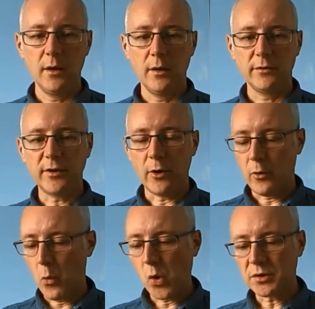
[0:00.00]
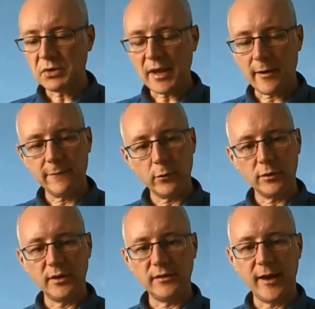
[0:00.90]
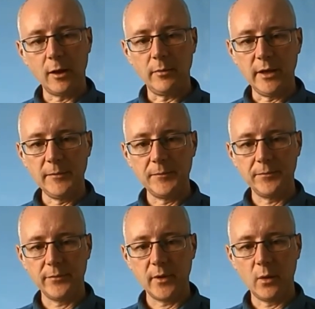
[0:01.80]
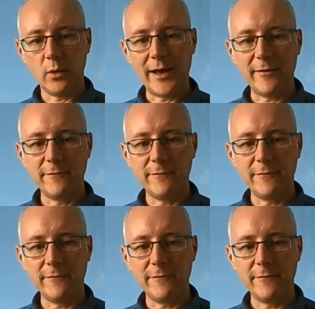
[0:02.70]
So what does that 40 tell me? Well, that